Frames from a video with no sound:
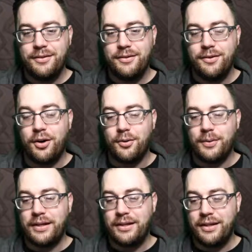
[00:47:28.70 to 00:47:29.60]
Are
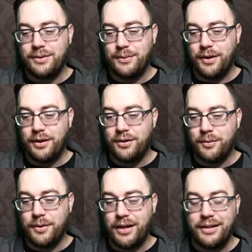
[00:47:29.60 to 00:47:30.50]
we? Yes, we are. No,
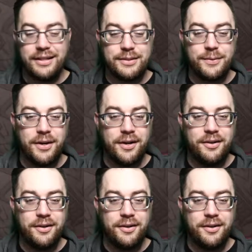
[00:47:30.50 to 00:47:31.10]
we're not. Yes, we are.